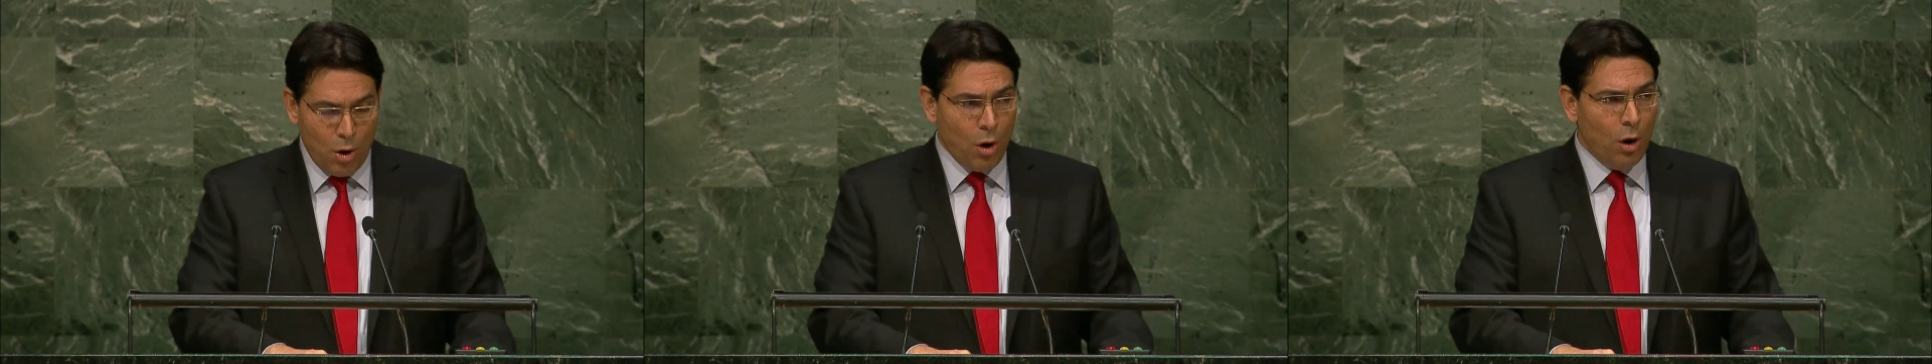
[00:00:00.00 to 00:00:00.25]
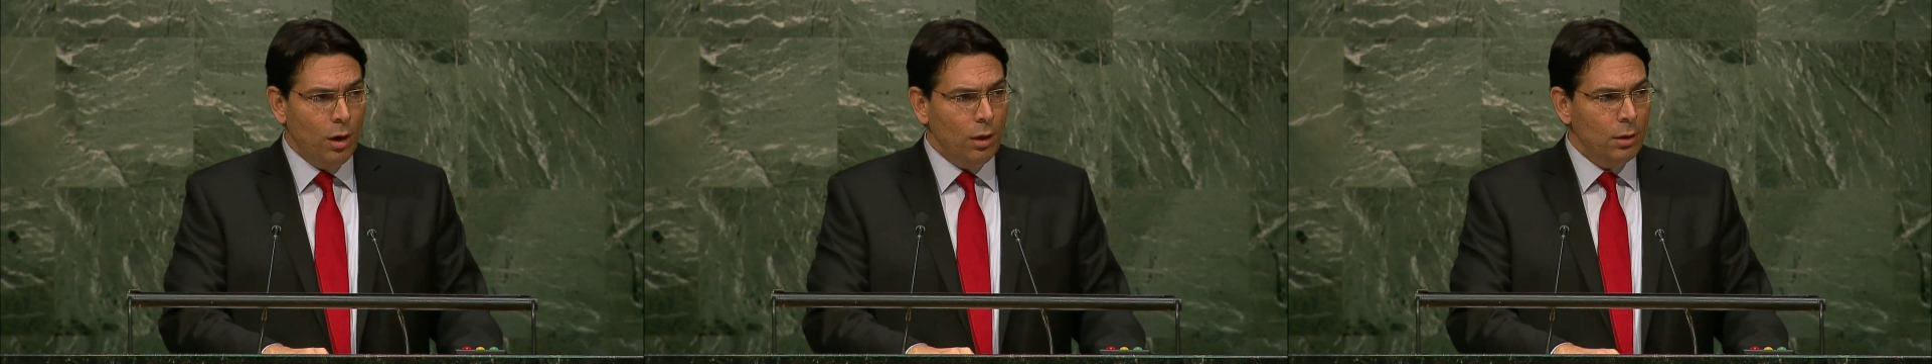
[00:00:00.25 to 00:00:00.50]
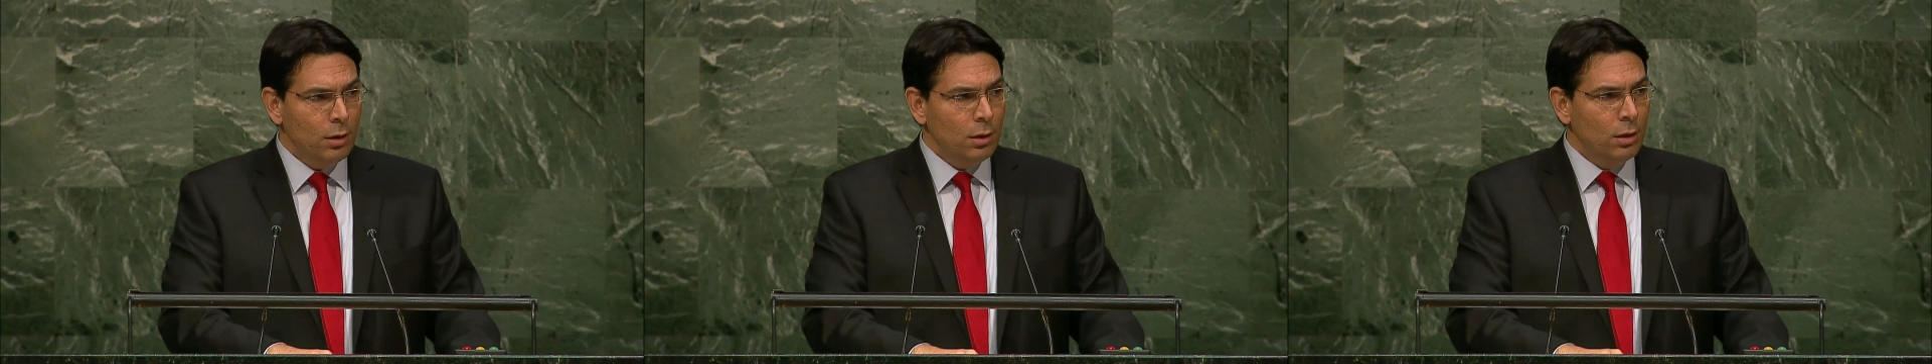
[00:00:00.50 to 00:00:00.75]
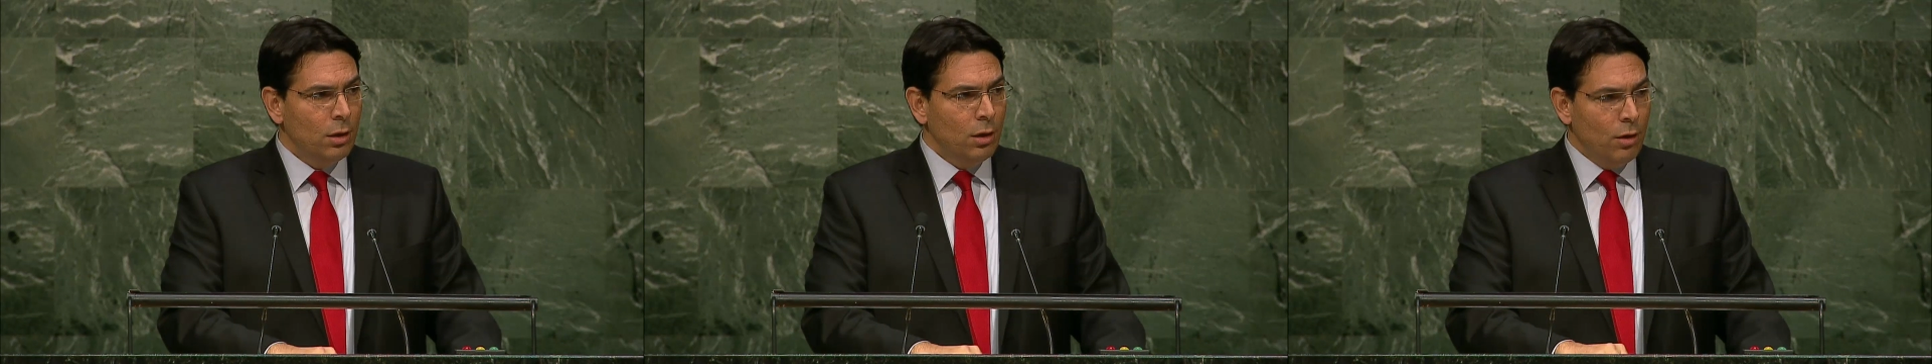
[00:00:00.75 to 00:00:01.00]
all
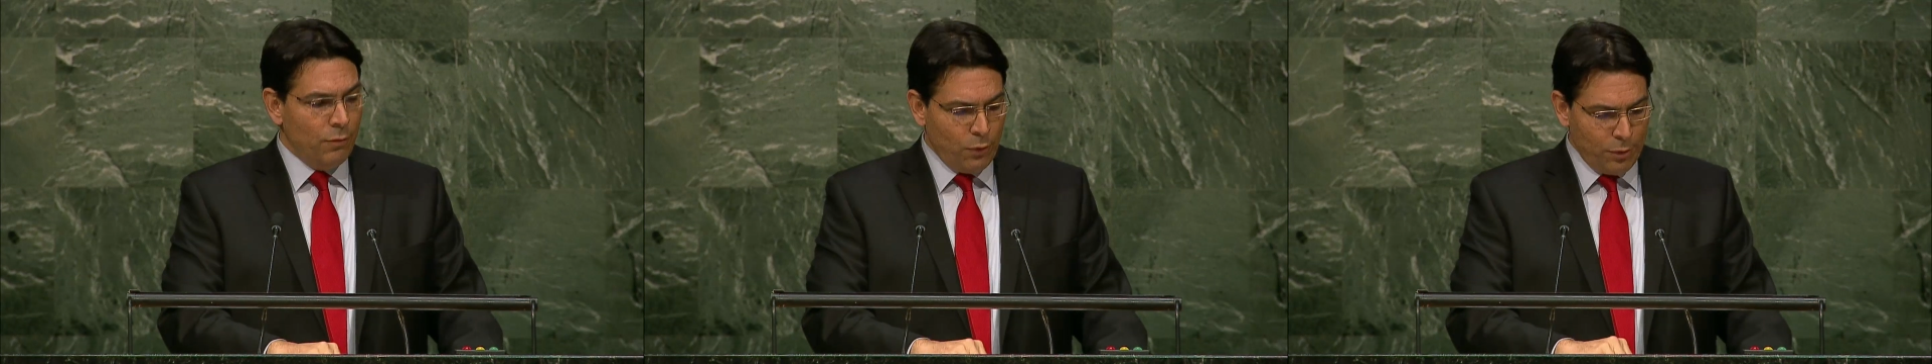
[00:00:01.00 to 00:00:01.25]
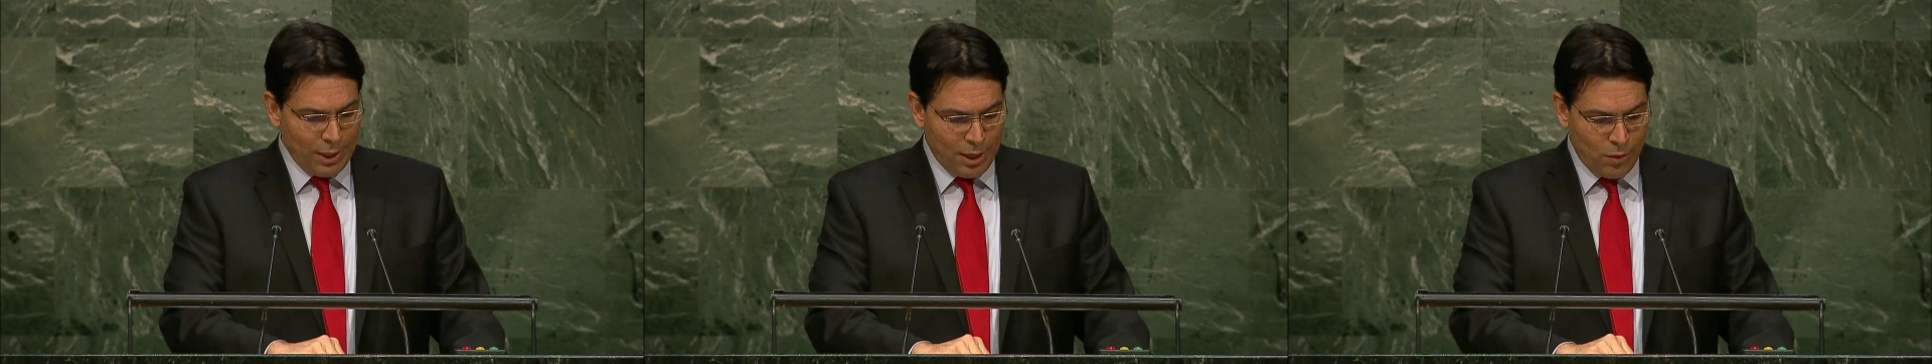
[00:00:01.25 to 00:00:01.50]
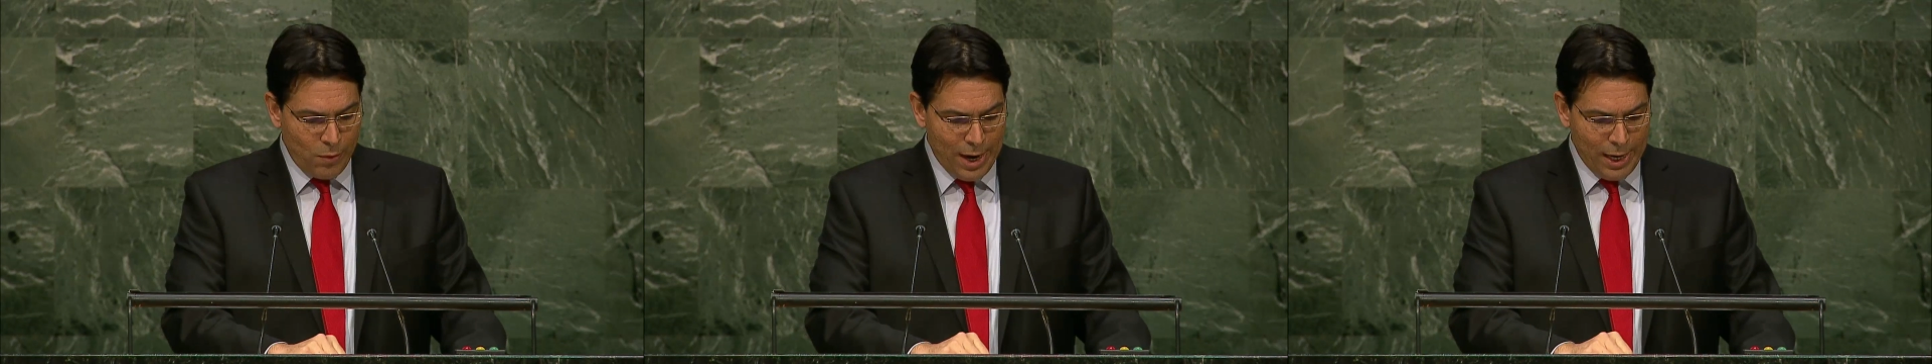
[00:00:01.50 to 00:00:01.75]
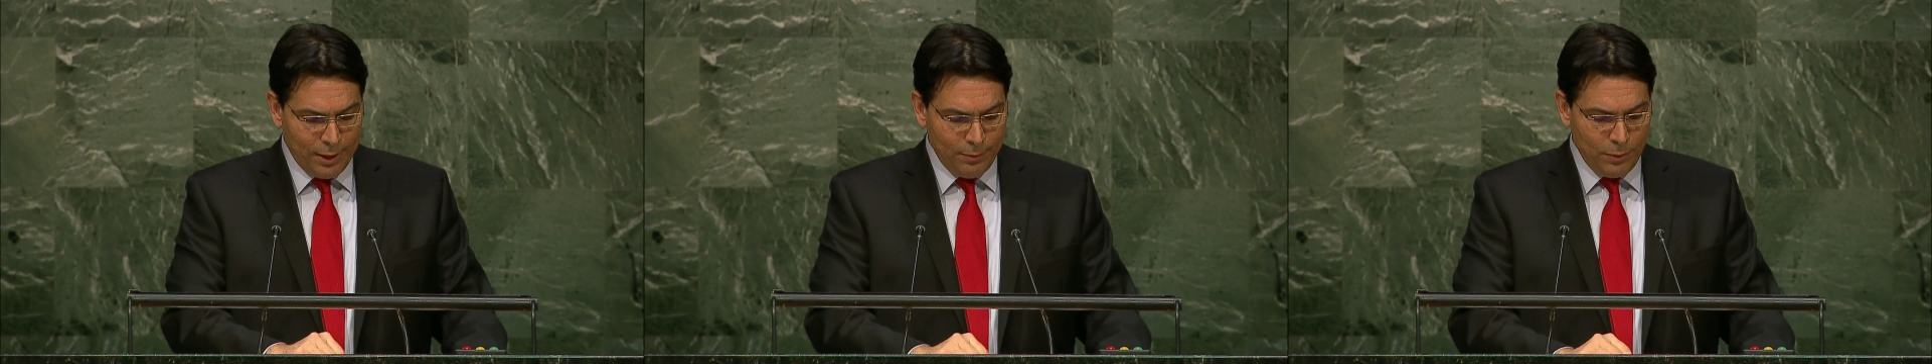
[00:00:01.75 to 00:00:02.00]
for the
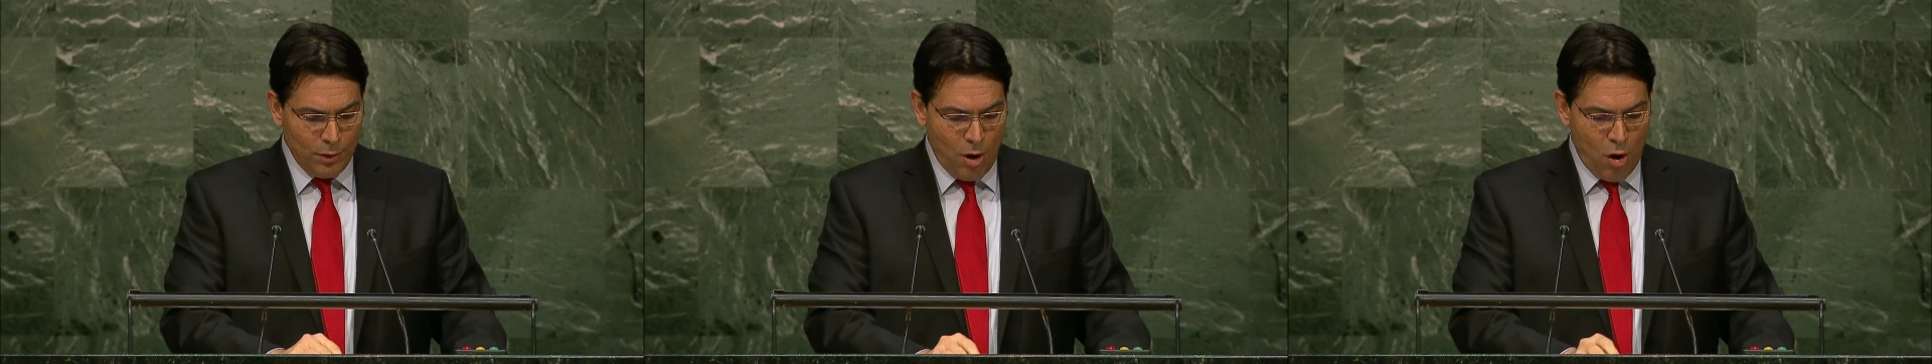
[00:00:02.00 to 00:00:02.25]
crime